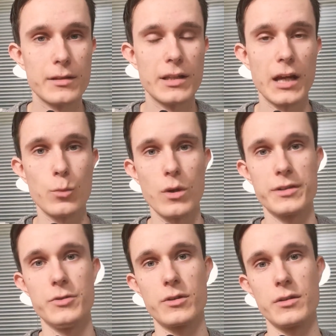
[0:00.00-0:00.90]
That
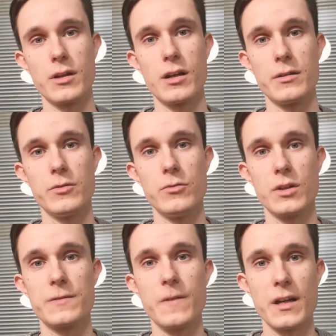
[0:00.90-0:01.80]
one you can kind of do
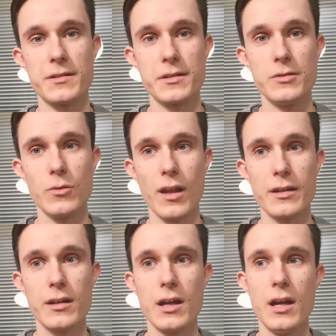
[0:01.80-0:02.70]
as fast as you
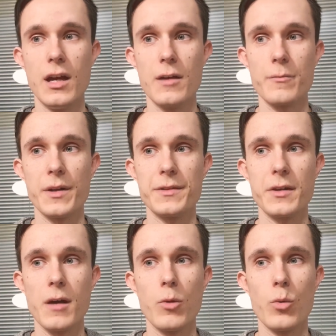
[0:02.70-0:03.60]
like, but the
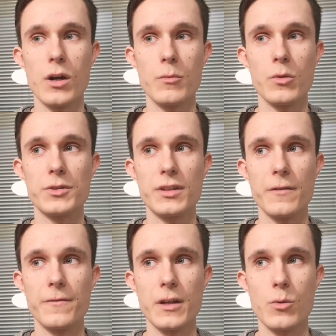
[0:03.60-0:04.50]
double warble
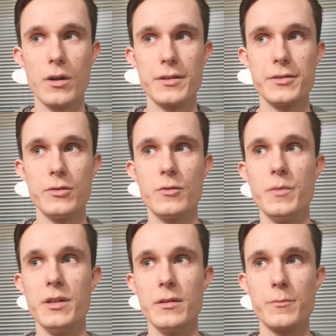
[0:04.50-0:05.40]
stuff requires you to
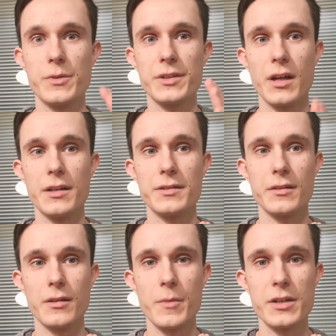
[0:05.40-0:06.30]
be precise
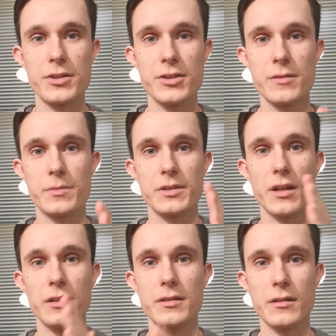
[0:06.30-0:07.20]
on the pitch,
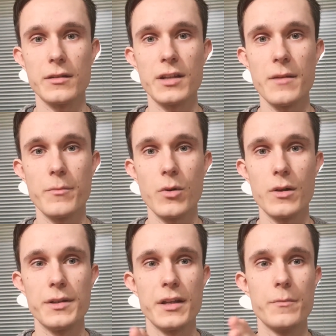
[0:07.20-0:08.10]
precise on the tempo,
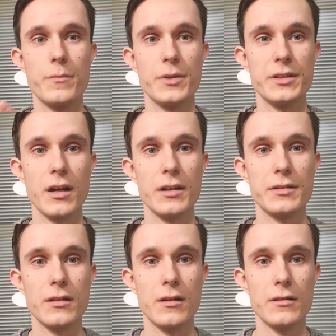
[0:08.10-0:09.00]
and then
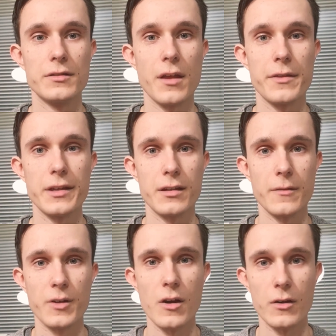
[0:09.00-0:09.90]
precise on something
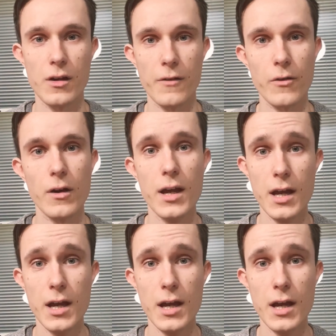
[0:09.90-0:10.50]
I'm gonna cover